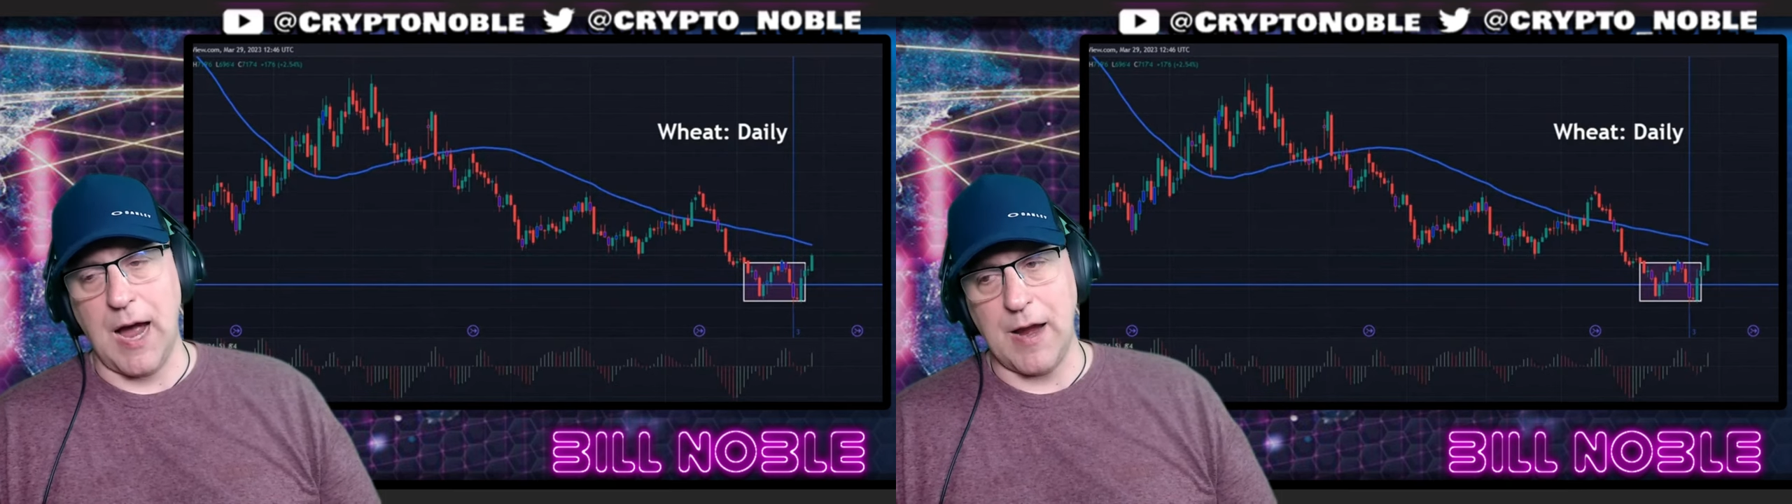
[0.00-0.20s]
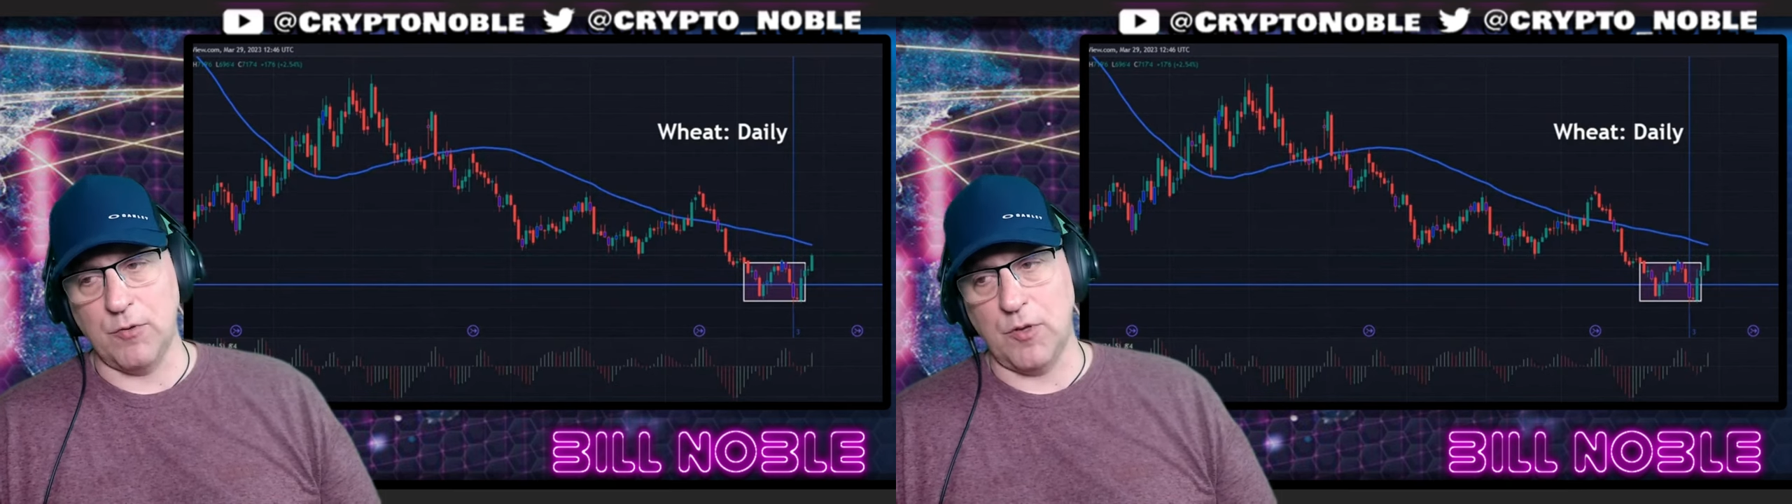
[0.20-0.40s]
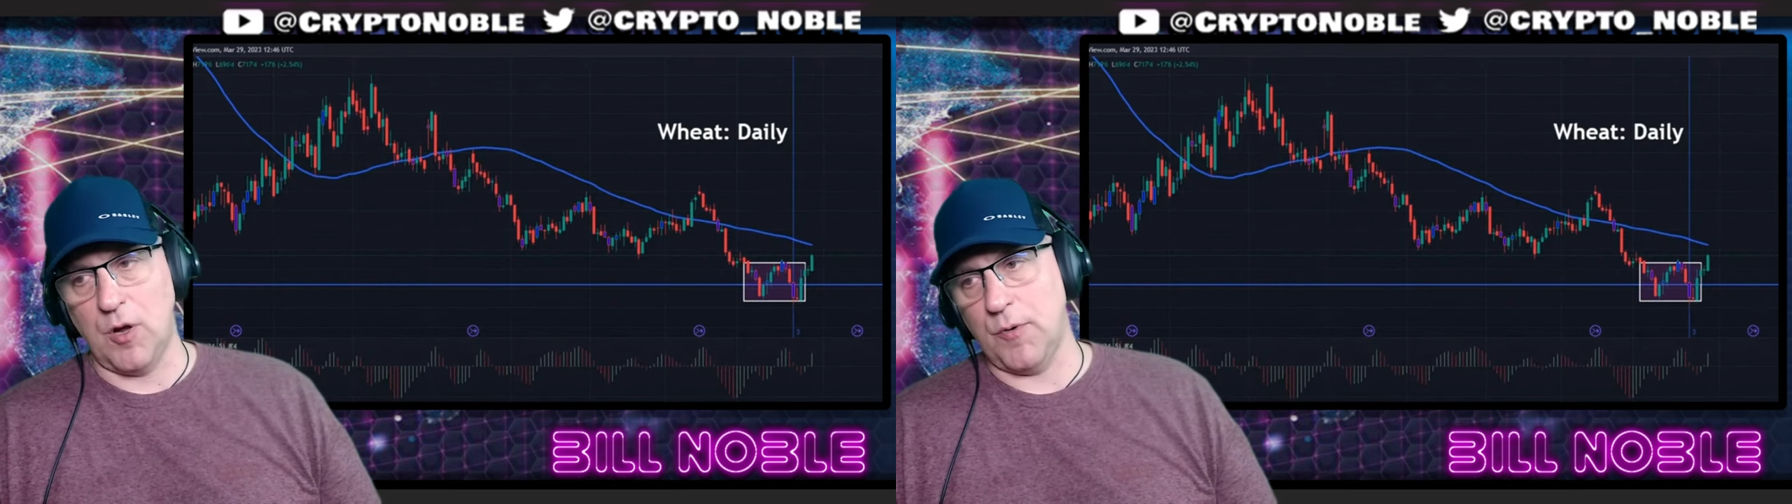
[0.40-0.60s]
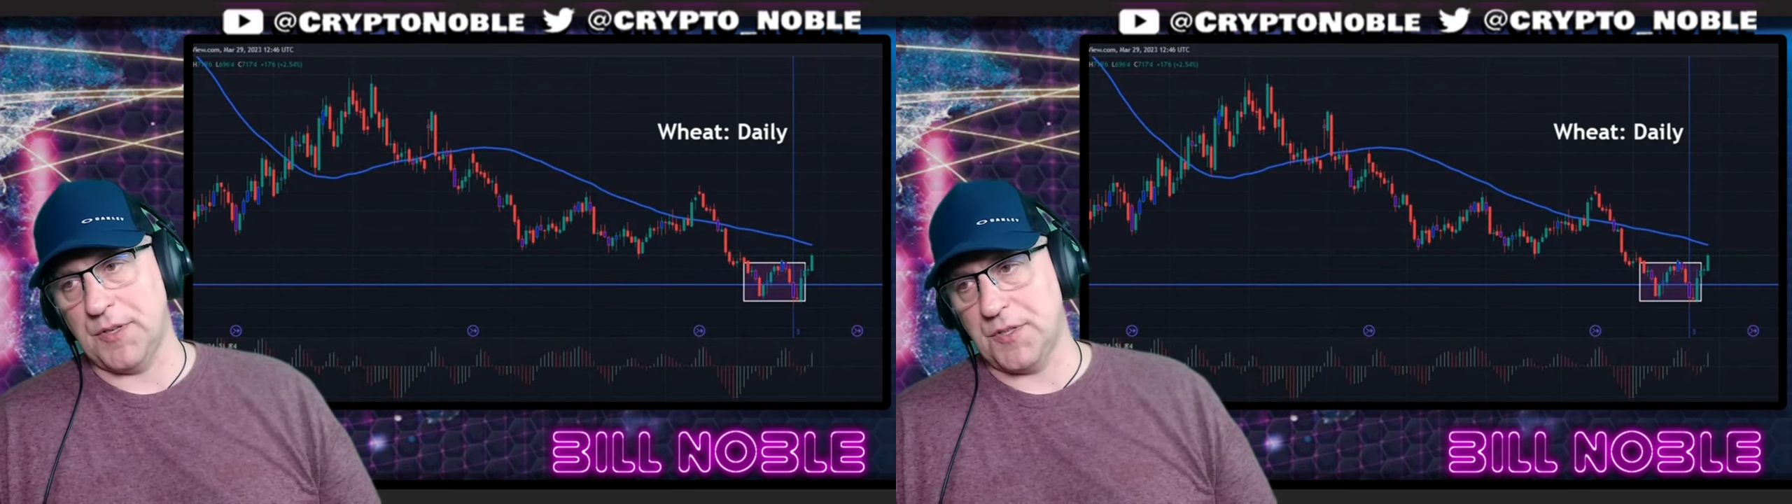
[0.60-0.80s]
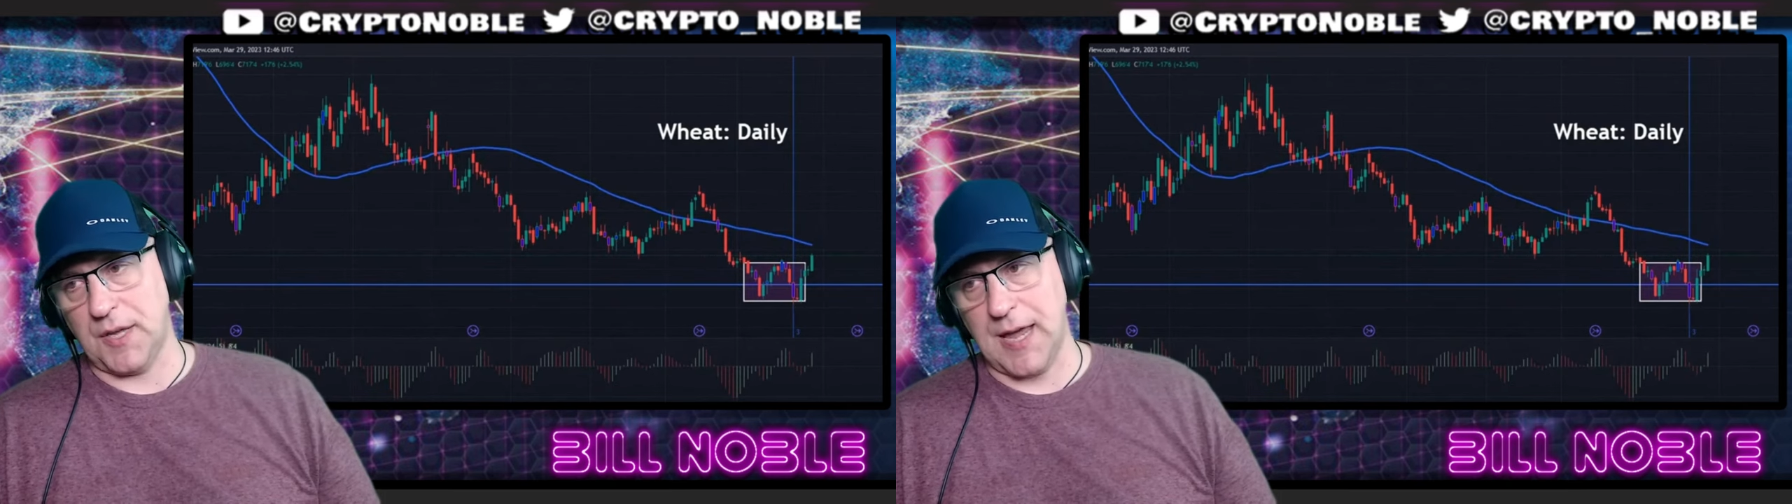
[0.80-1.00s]
higher
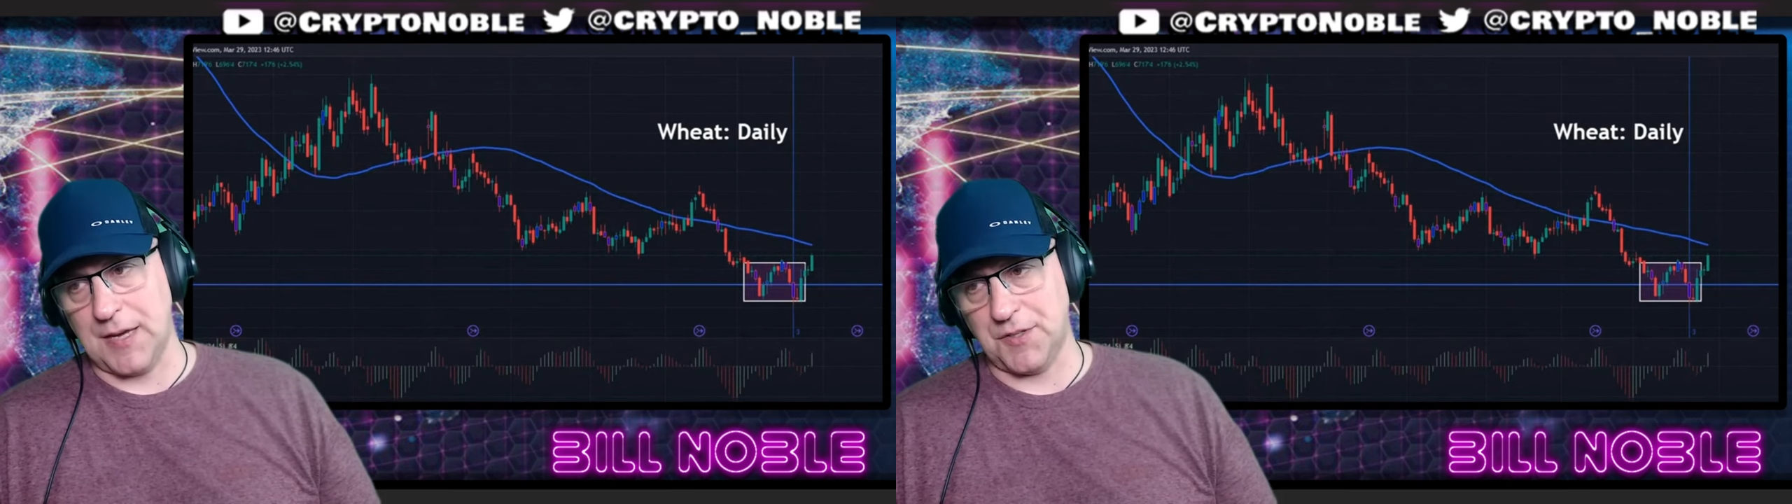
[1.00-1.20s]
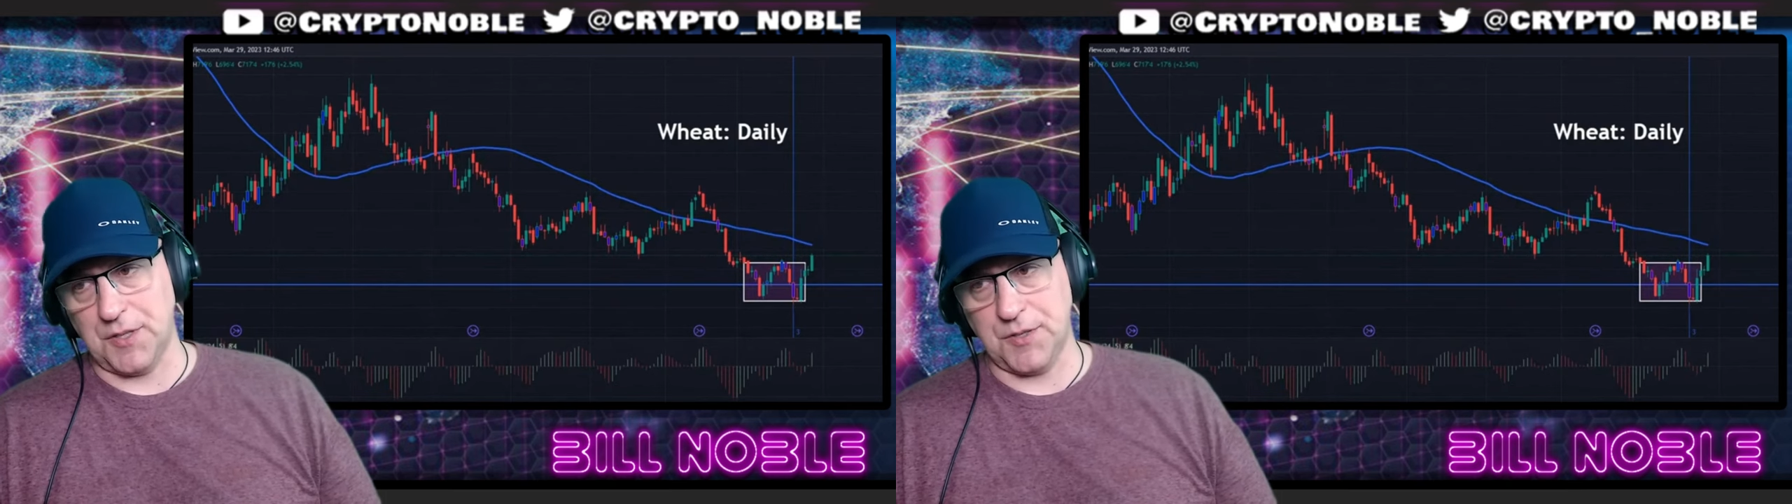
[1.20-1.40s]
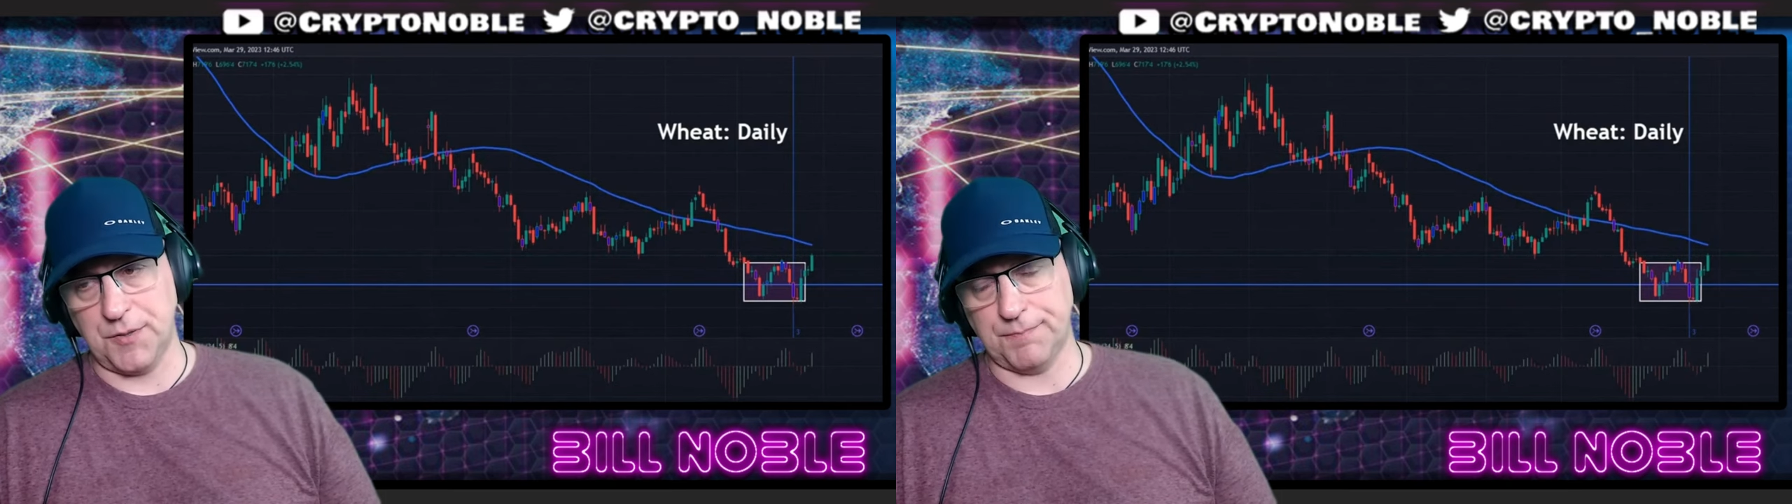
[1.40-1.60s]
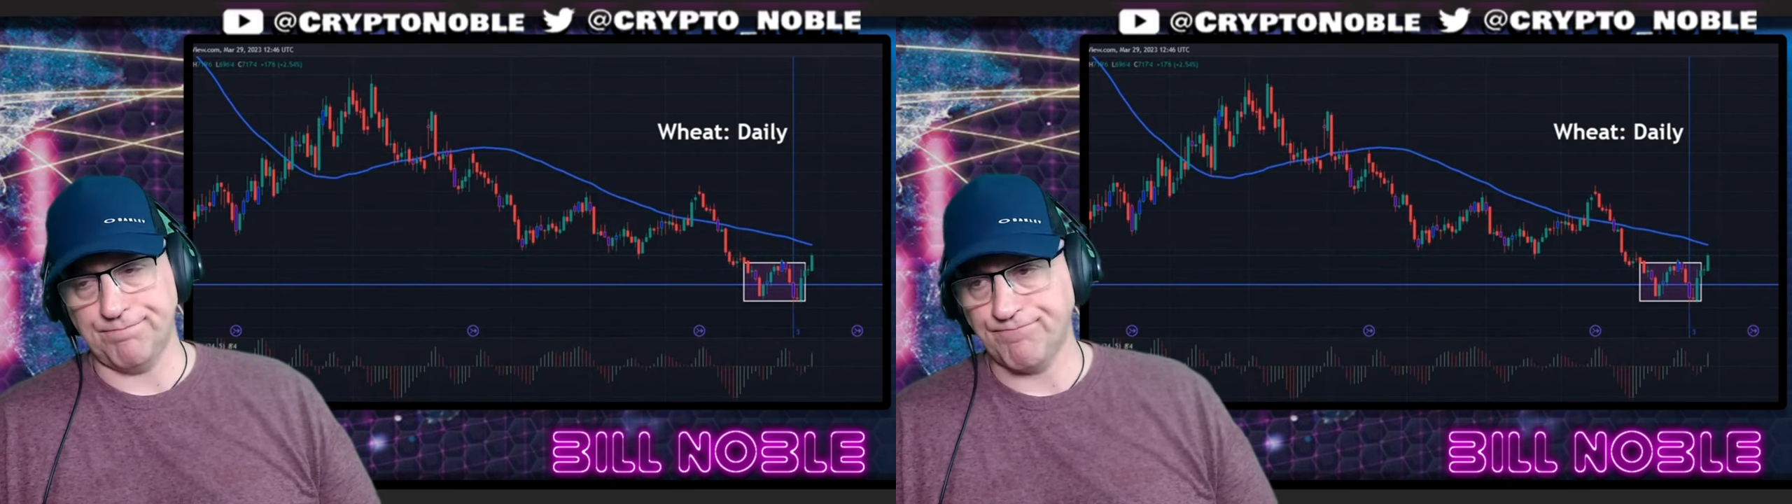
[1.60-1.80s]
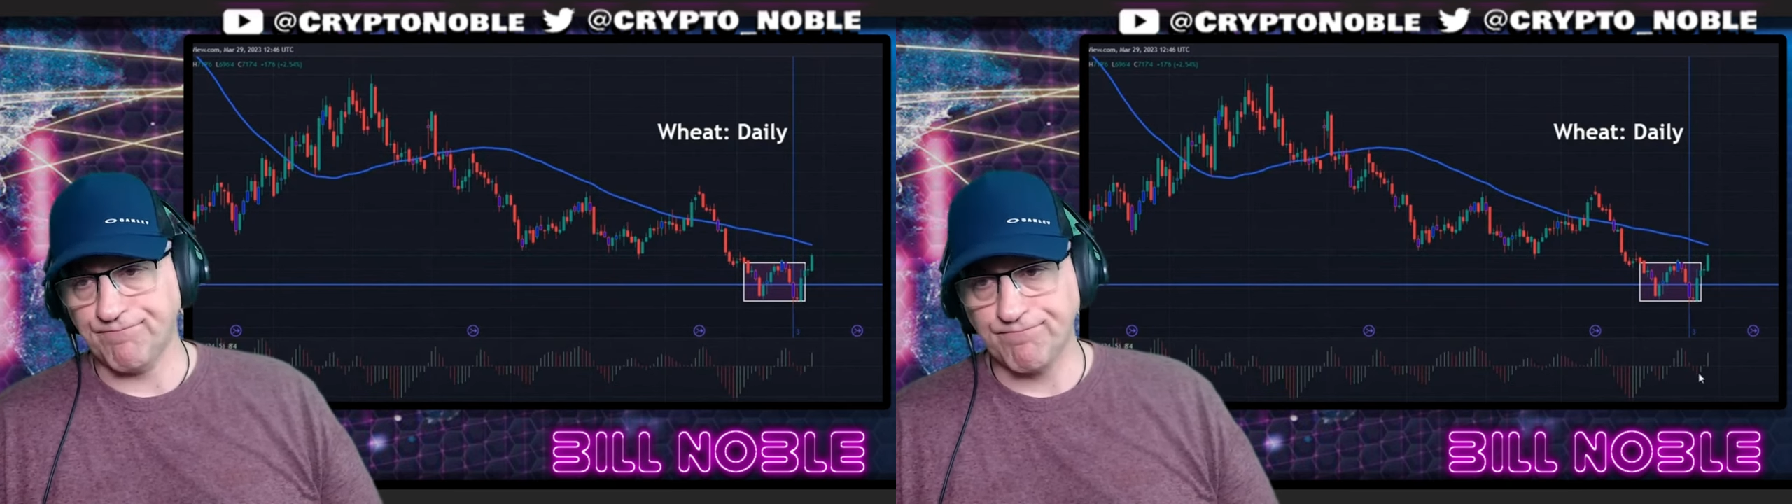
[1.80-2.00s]
low in stochastics.
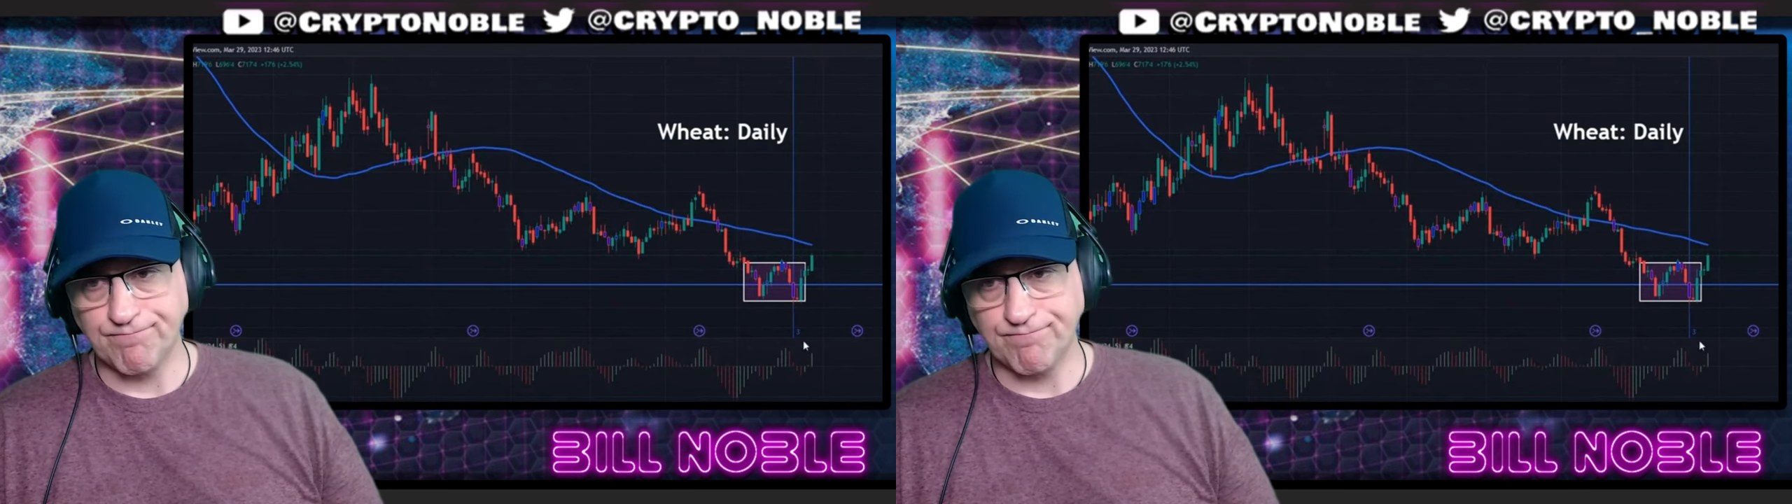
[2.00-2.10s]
